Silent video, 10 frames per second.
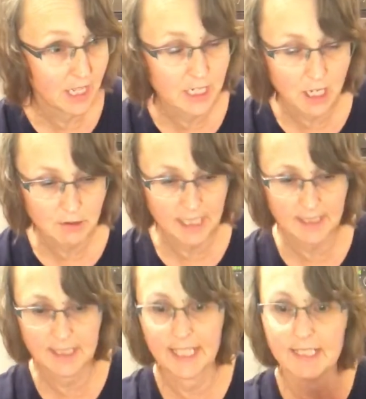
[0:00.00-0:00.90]
the really
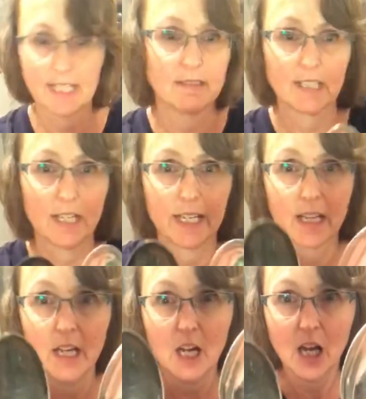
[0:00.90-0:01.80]
beautiful thing. I didn't
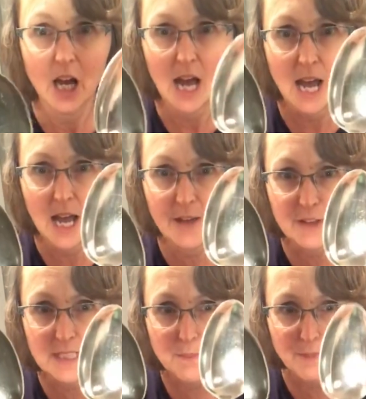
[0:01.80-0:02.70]
dampen my marble
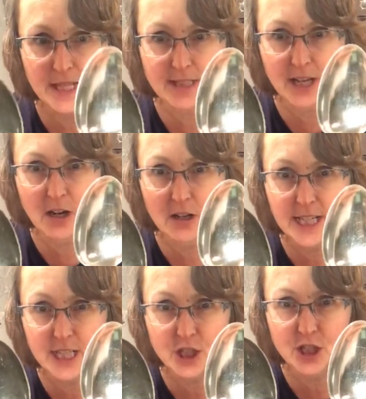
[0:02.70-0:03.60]
paste actually. You can see
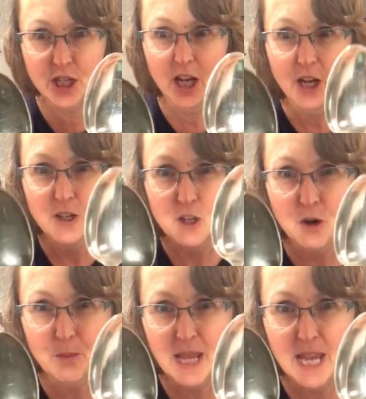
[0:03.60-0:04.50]
here,
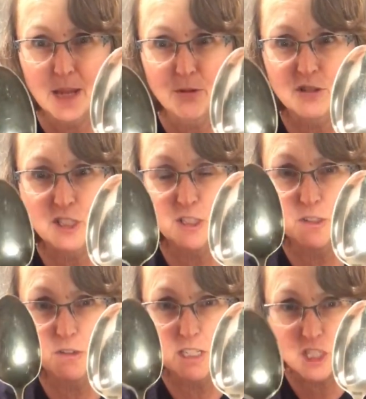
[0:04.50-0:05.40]
Jill, if I just bring it,
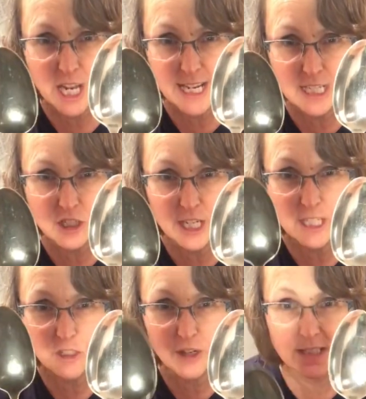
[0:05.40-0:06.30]
trying to get it
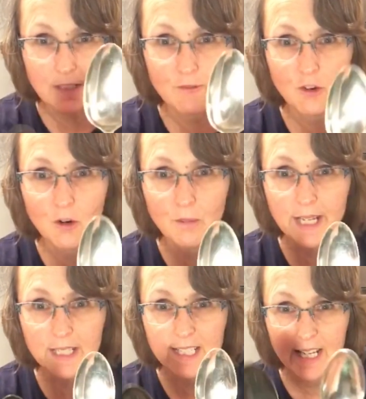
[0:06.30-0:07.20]
out of the glare.
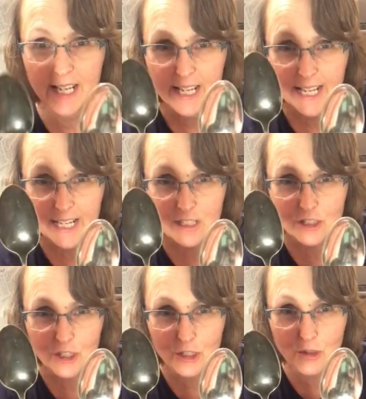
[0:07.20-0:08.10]

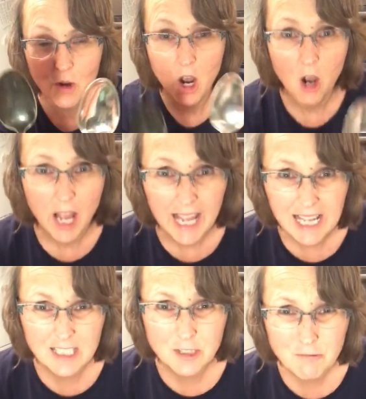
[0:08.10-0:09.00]
Maybe there.
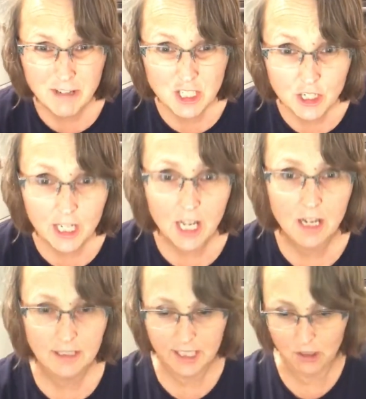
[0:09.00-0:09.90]
All right, so
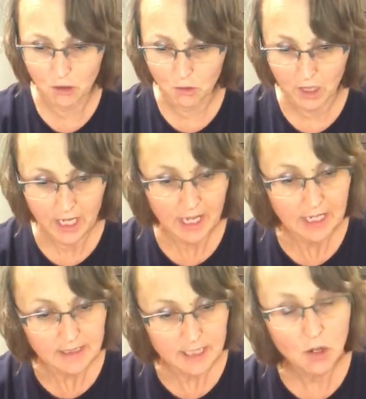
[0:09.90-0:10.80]
my cloth is
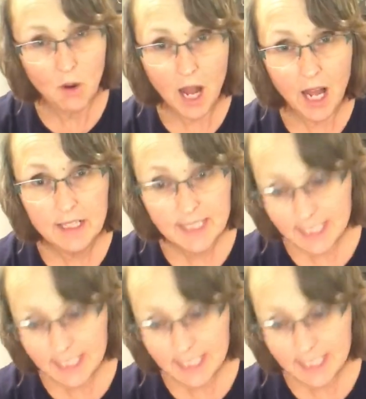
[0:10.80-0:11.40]
damp. I've